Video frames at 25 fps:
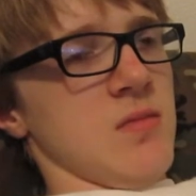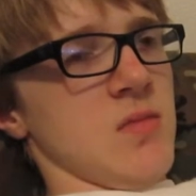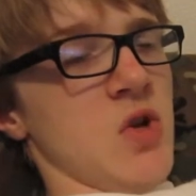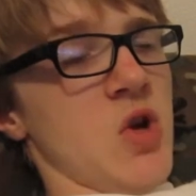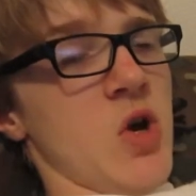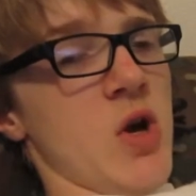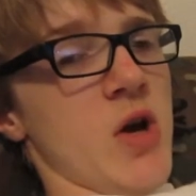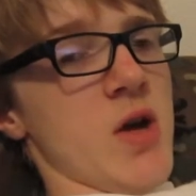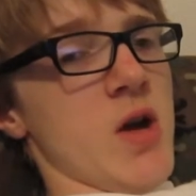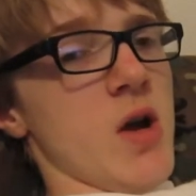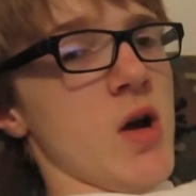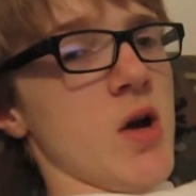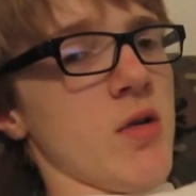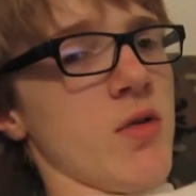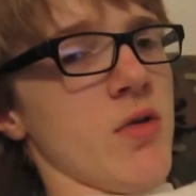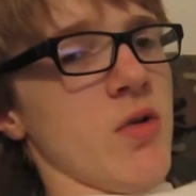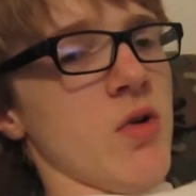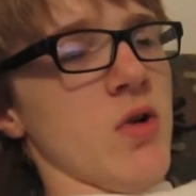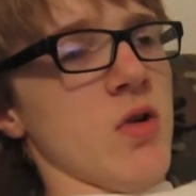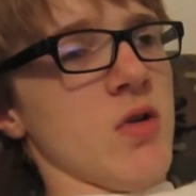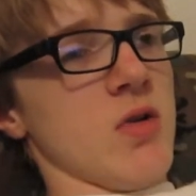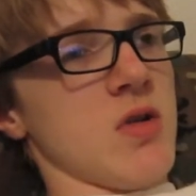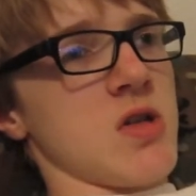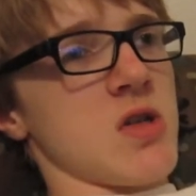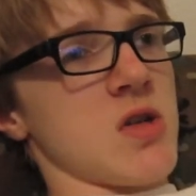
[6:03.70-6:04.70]
no our
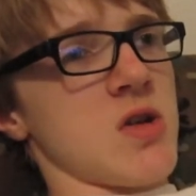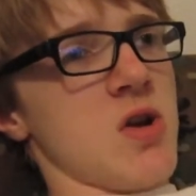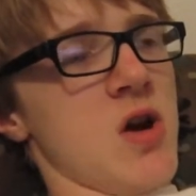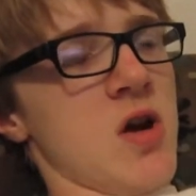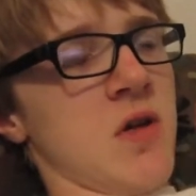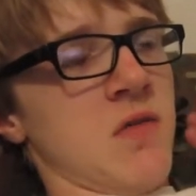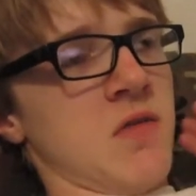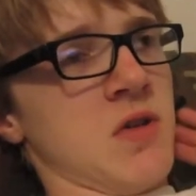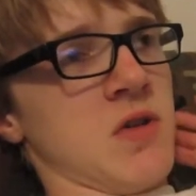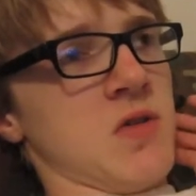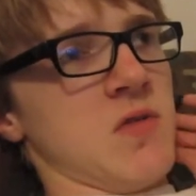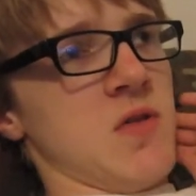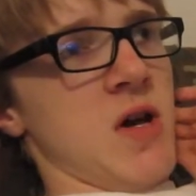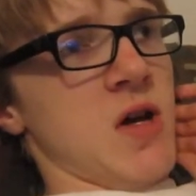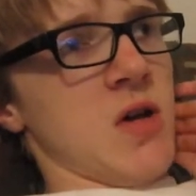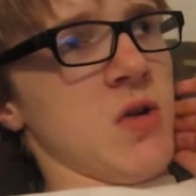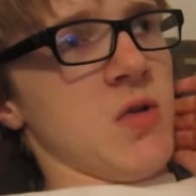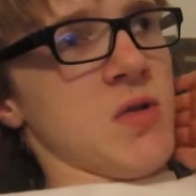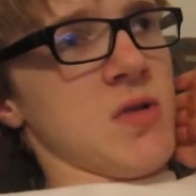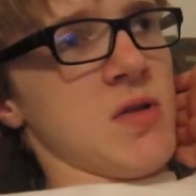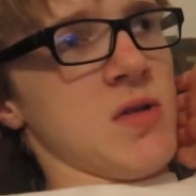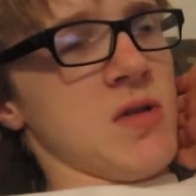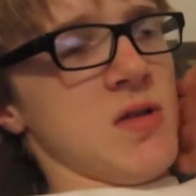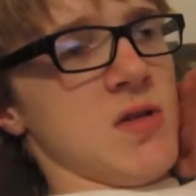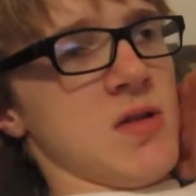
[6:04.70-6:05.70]
third conference
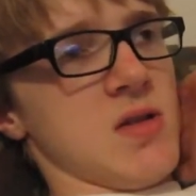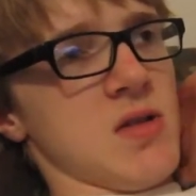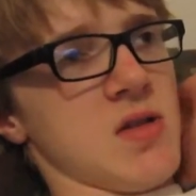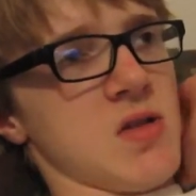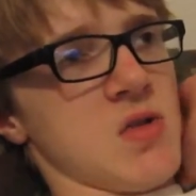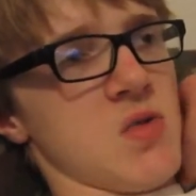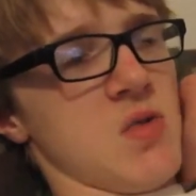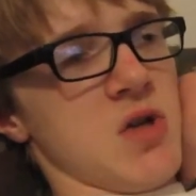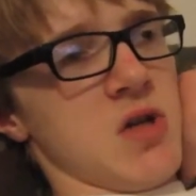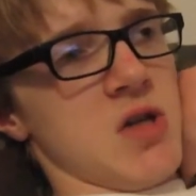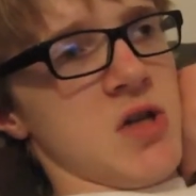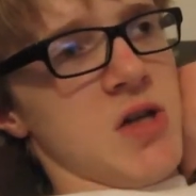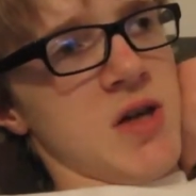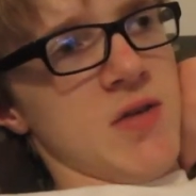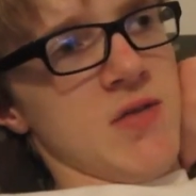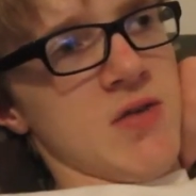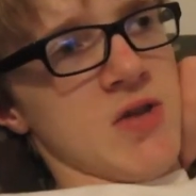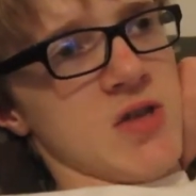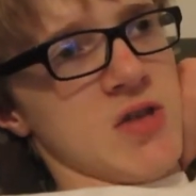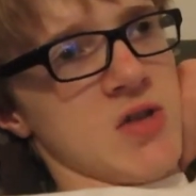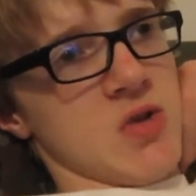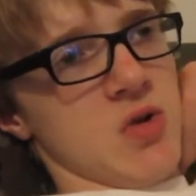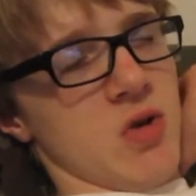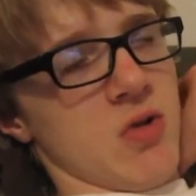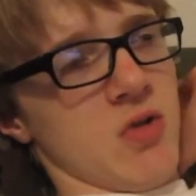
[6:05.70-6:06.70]
finals since
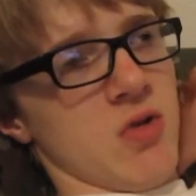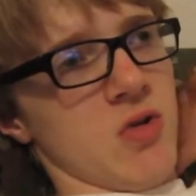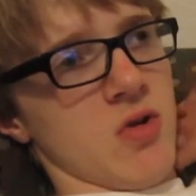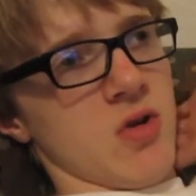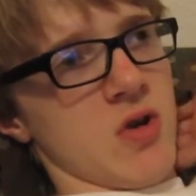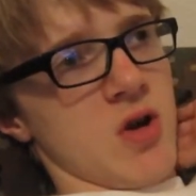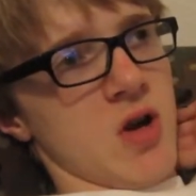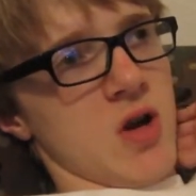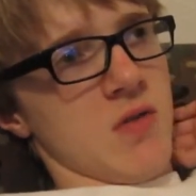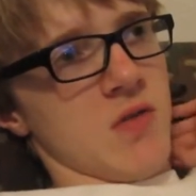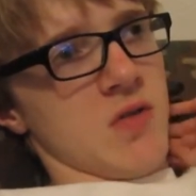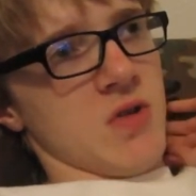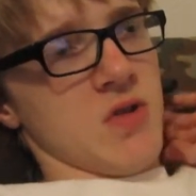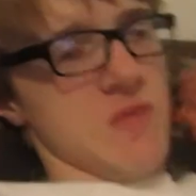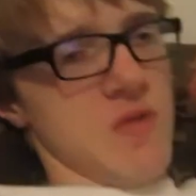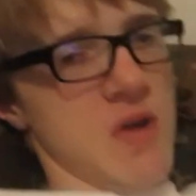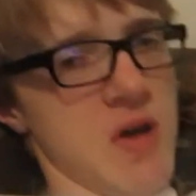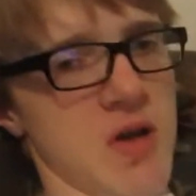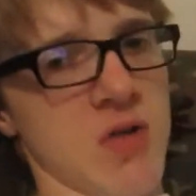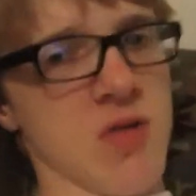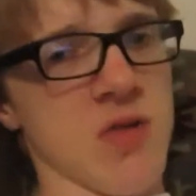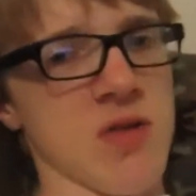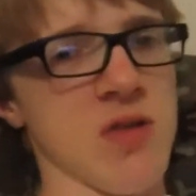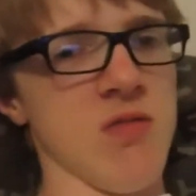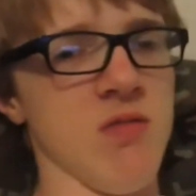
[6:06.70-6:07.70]
2011 so our third conference
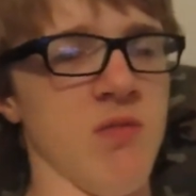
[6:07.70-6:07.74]
finals